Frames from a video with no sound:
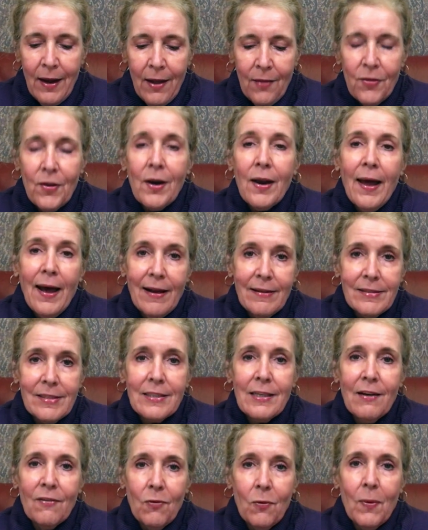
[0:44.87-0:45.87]
The
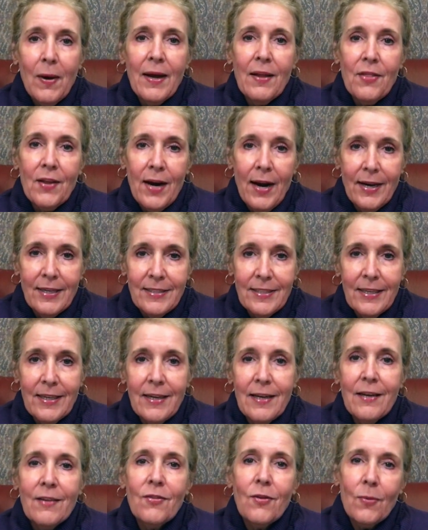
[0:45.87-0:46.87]
last giveaway that I
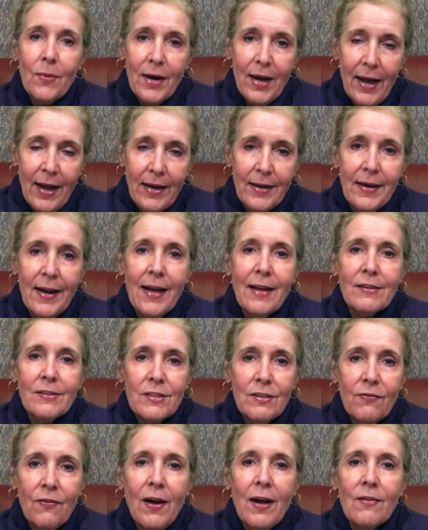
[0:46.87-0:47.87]
did, that I
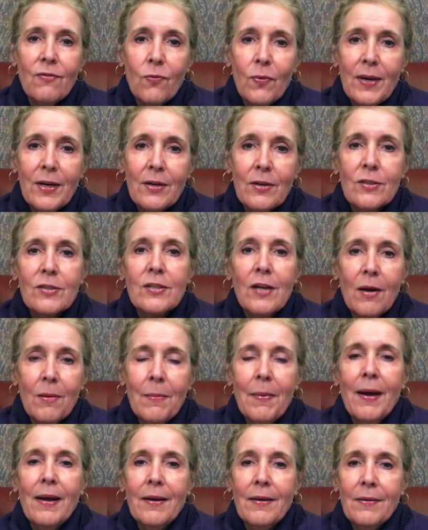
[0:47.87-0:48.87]
announced five winners on
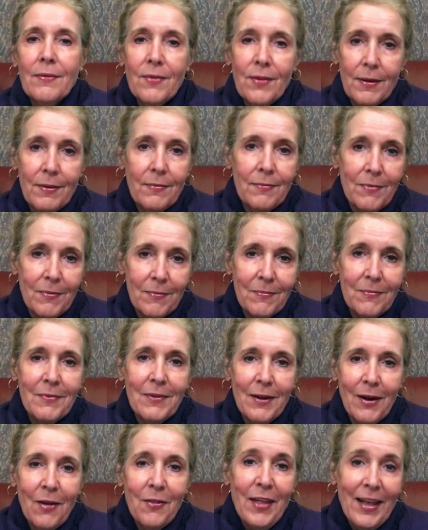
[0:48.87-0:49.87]
my
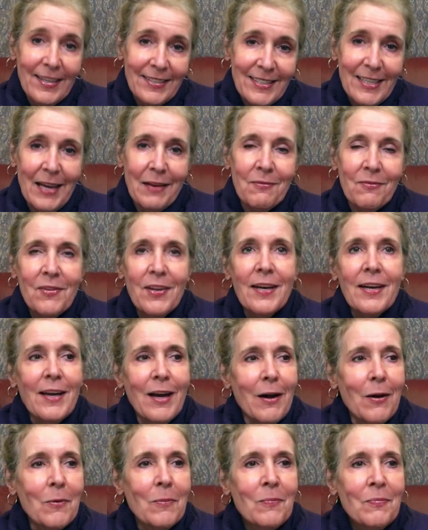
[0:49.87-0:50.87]
on that same
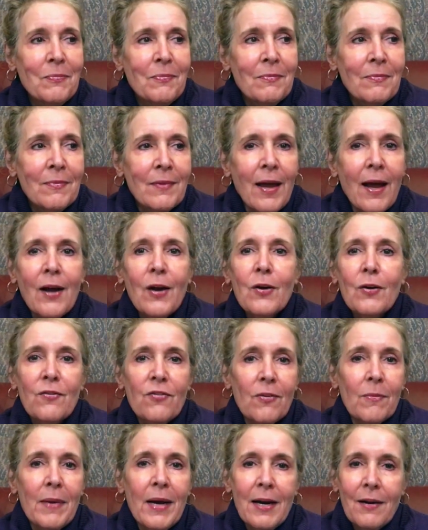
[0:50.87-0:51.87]
video, I heard
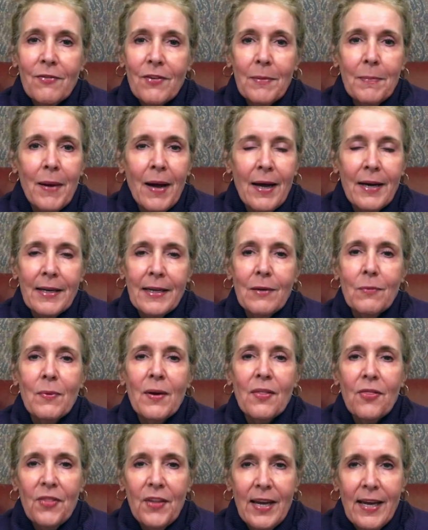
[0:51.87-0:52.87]
from everybody
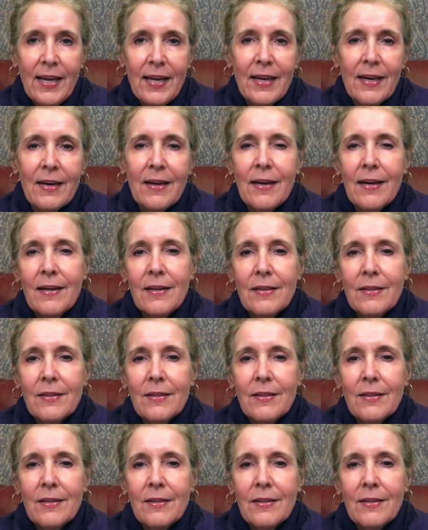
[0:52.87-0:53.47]
within